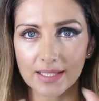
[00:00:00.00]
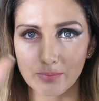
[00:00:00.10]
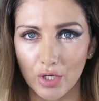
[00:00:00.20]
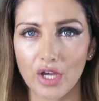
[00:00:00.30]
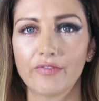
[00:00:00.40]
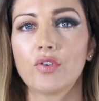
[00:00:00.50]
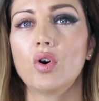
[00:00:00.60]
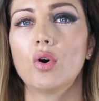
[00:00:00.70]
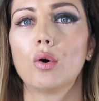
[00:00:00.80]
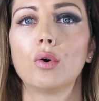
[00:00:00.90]
Expert for
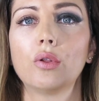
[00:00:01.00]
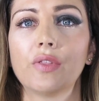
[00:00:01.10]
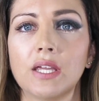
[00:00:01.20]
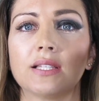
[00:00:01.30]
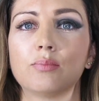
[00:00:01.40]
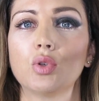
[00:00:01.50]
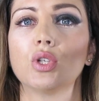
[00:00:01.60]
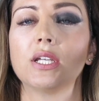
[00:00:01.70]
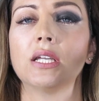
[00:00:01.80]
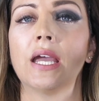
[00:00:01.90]
all things
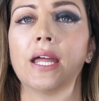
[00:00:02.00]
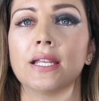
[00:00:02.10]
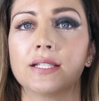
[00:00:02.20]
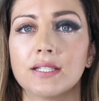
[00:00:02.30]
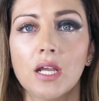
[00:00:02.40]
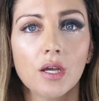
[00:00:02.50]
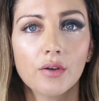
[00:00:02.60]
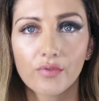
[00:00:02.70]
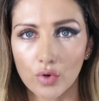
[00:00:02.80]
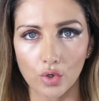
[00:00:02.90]
beauty and
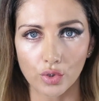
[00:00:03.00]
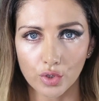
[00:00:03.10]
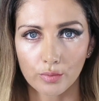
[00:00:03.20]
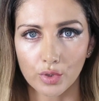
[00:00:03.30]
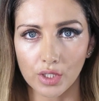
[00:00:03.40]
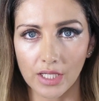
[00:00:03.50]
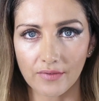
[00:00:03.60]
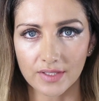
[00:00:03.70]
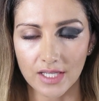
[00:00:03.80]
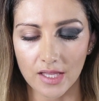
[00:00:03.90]
for all you beauty
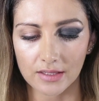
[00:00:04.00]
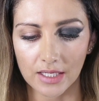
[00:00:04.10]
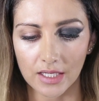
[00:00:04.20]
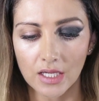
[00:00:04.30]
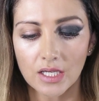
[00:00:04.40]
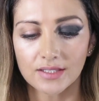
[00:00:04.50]
lovers out there.